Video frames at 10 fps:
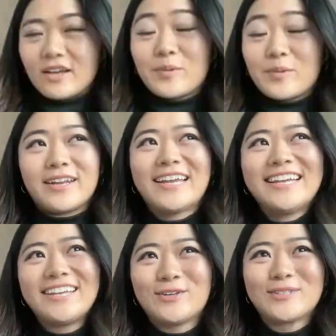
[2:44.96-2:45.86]
I mean,
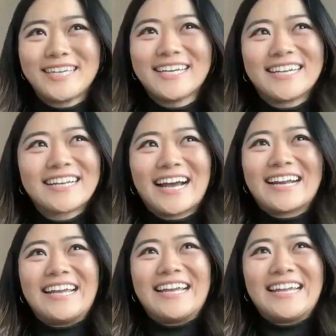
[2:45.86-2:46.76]
you see it kind
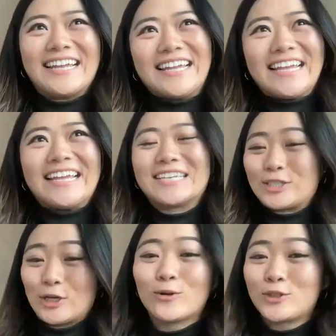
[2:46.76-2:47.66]
of in the
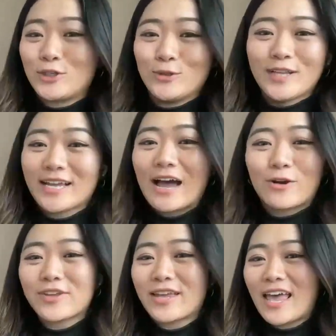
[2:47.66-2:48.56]
show too. Like, I
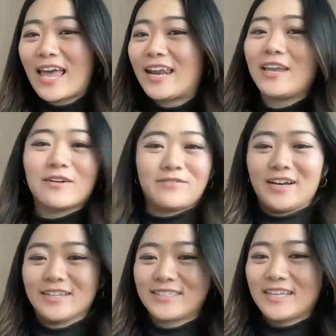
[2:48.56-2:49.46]
don't think any of
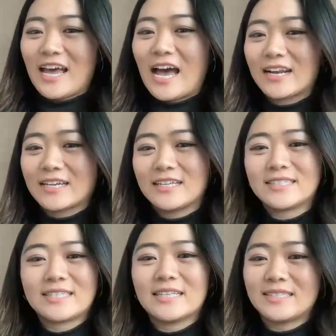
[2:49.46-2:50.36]
us had a
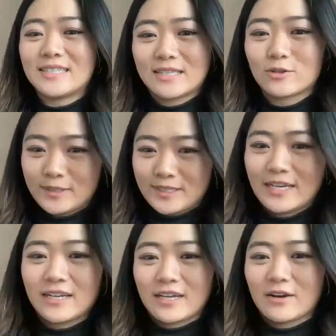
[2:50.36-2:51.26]
consensus
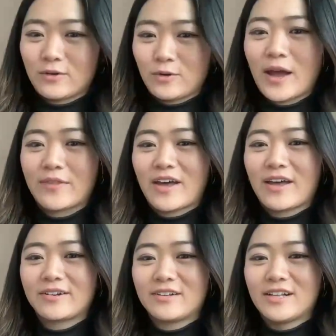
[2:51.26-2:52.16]
understanding of who had the
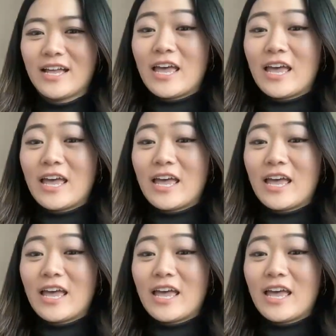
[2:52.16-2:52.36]
idol.